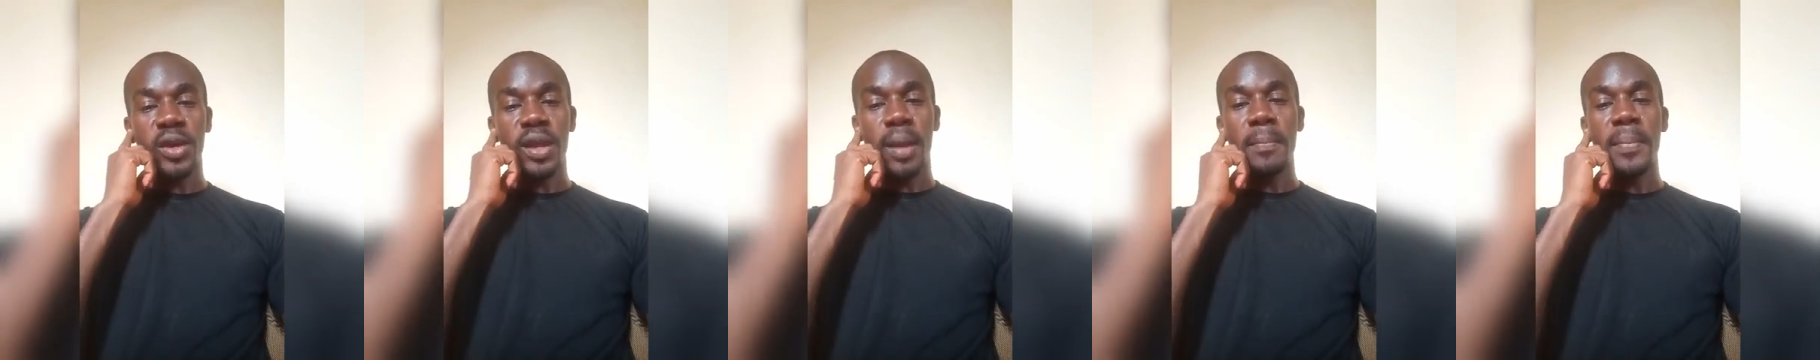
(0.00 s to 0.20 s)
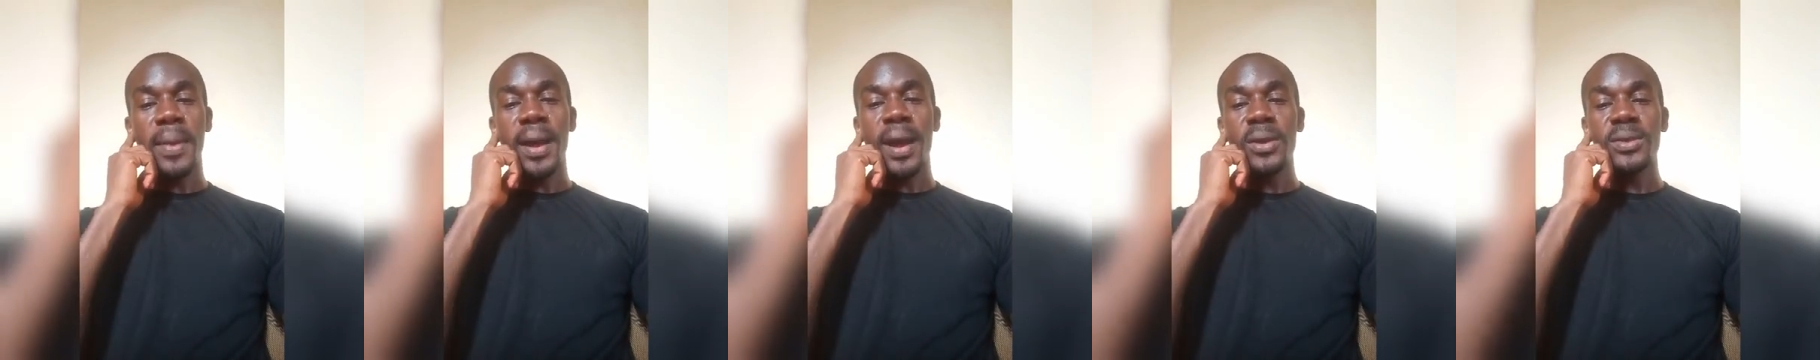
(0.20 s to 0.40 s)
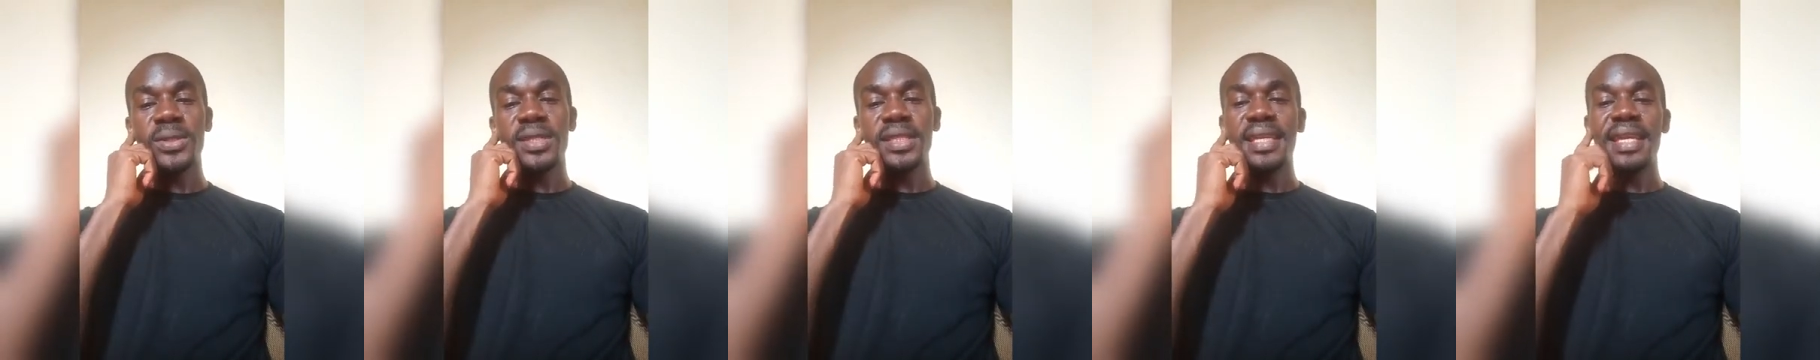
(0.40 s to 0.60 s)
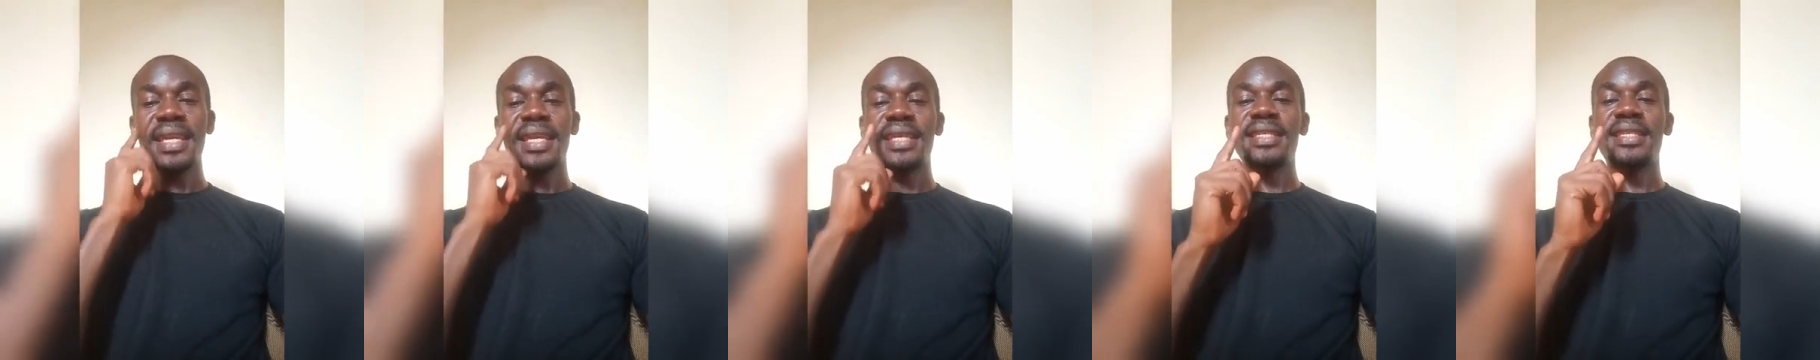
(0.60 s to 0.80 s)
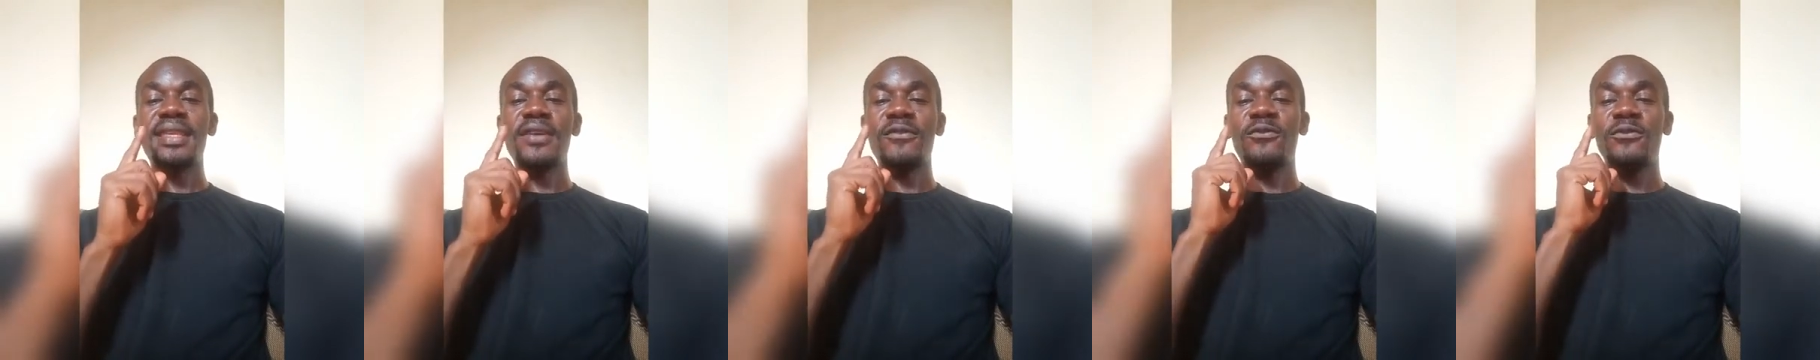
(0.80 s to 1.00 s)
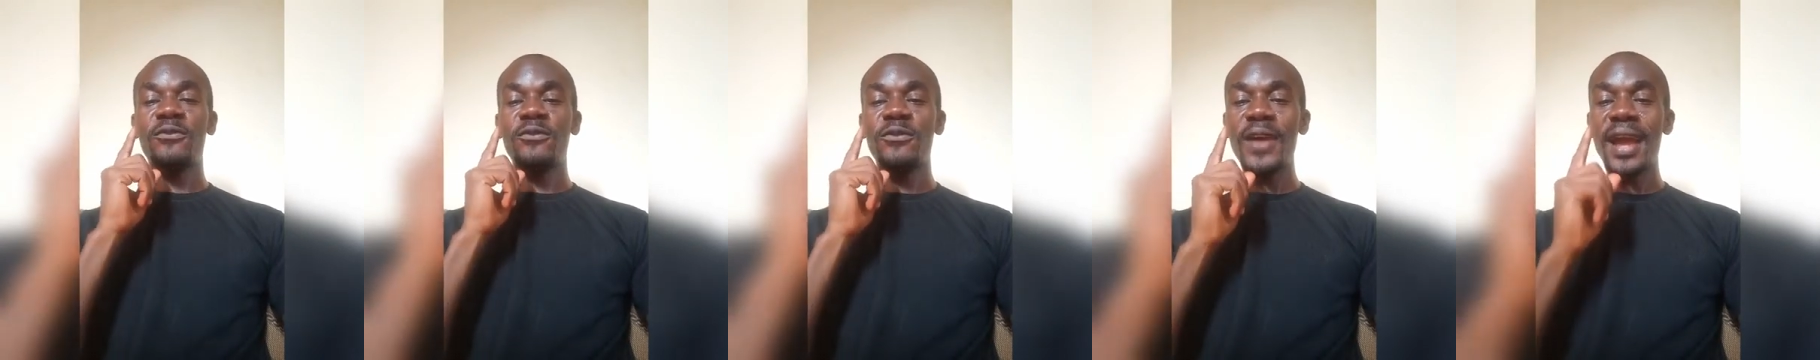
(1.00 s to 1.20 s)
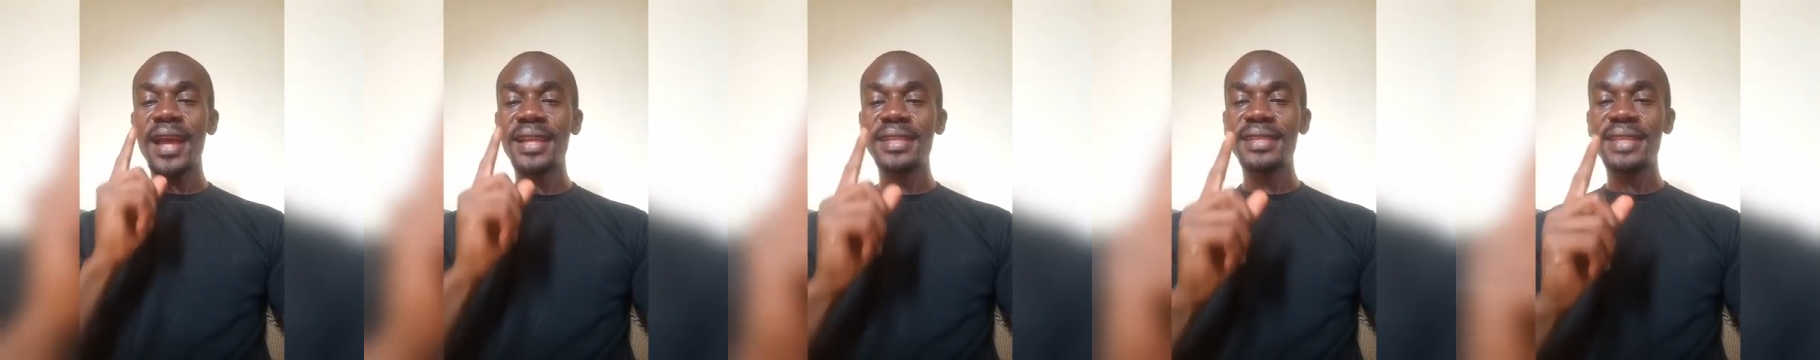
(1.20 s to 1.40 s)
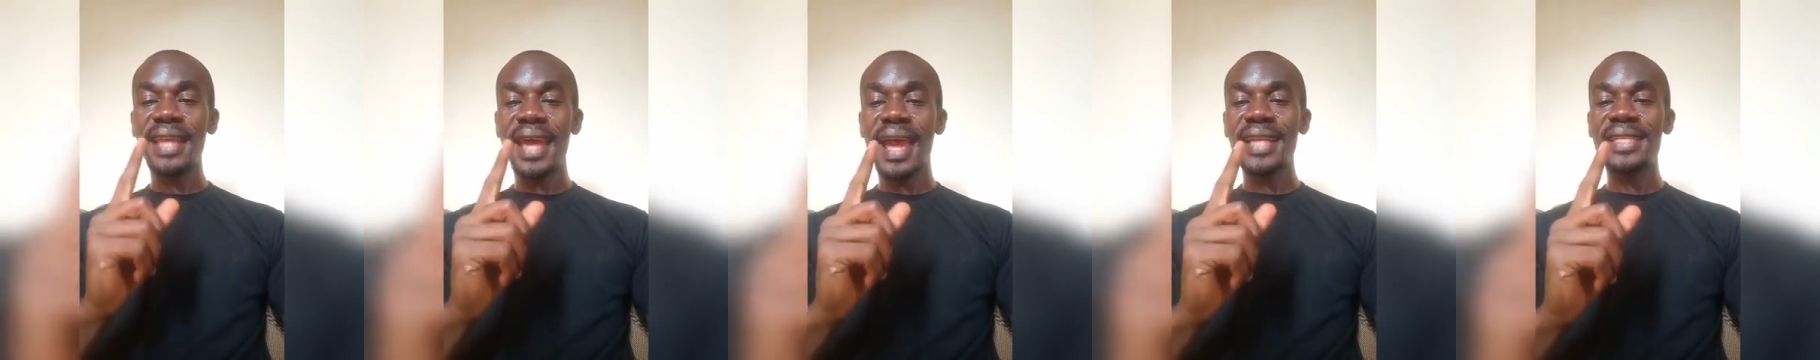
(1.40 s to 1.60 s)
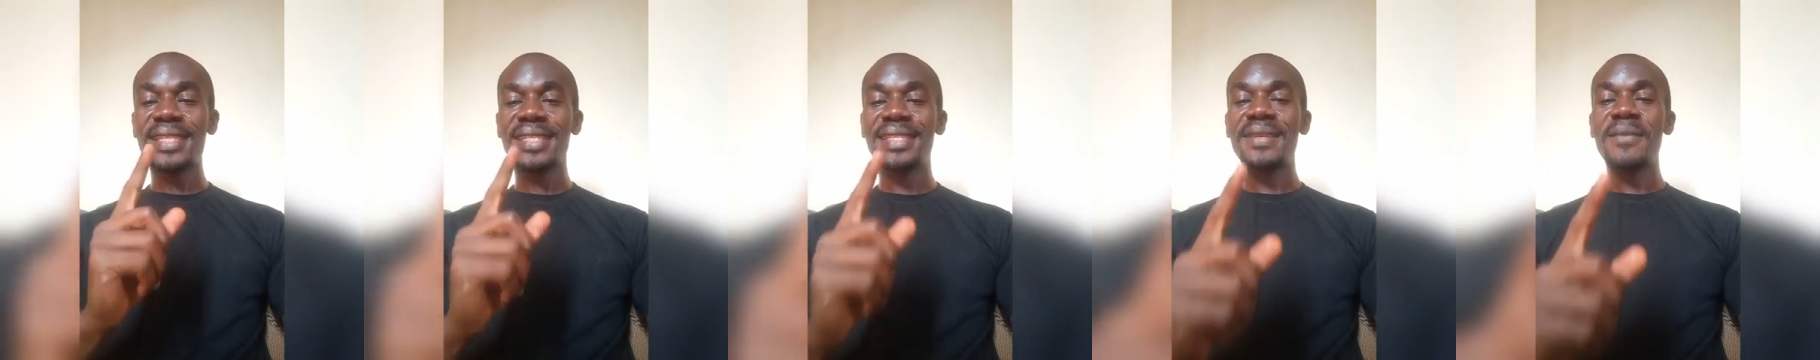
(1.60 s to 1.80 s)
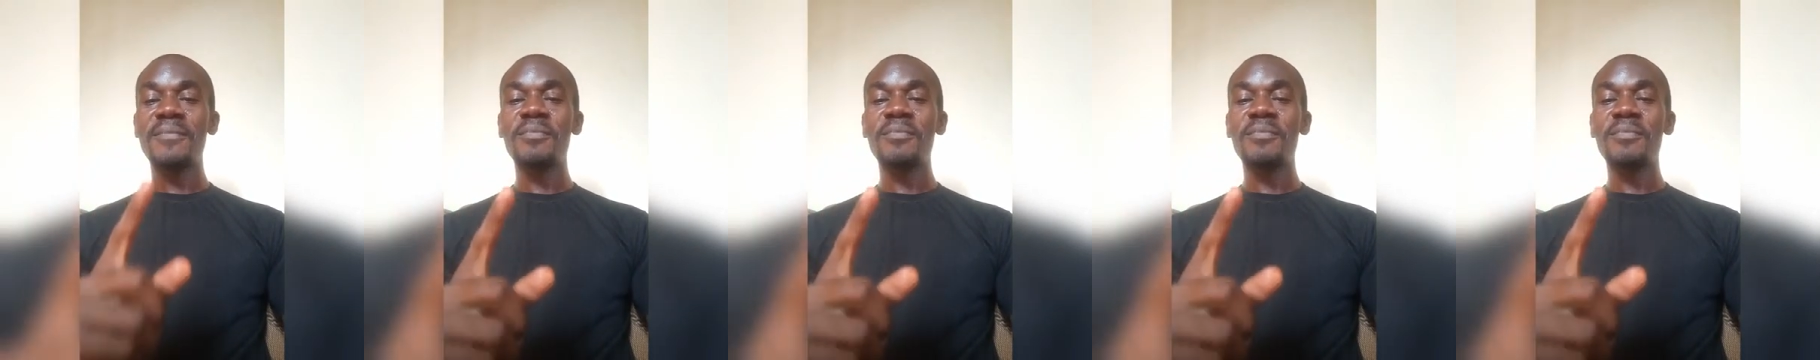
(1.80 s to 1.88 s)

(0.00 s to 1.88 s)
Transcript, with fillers: about is the fact that